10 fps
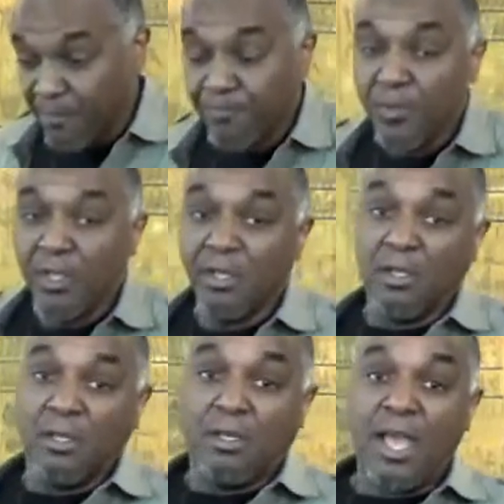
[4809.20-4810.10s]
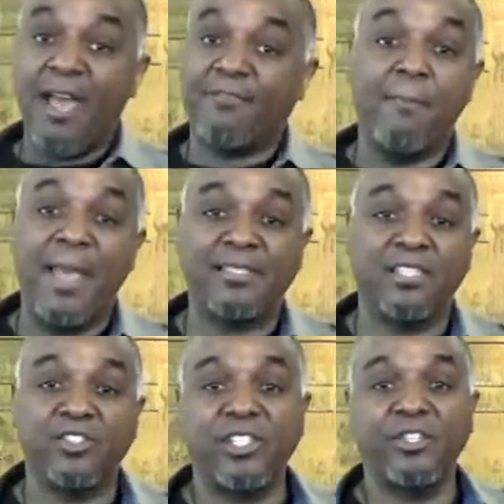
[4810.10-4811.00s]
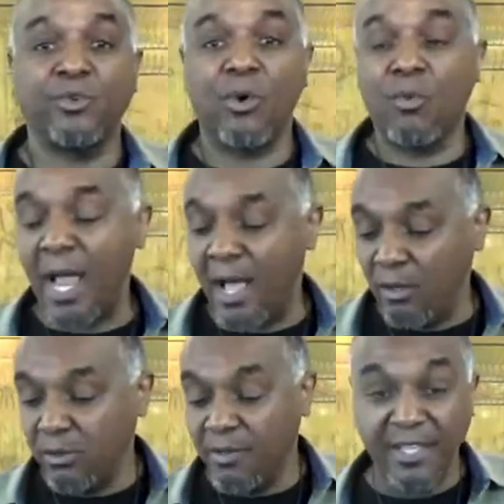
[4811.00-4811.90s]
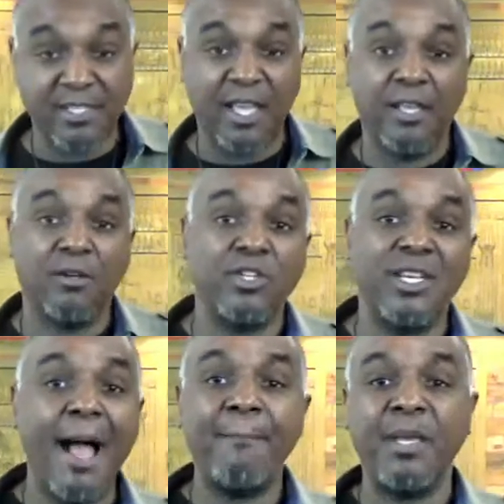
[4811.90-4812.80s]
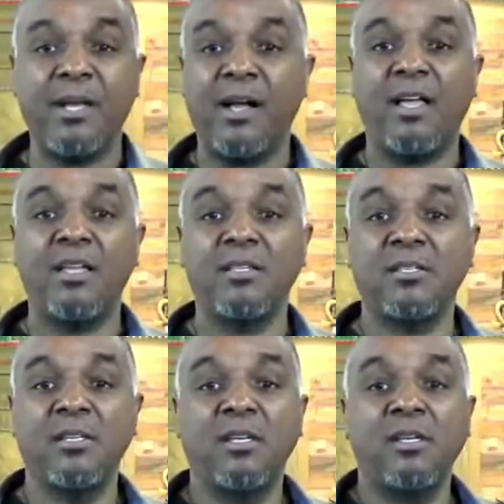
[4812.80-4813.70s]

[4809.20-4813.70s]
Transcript: to have the message center around this energy, not because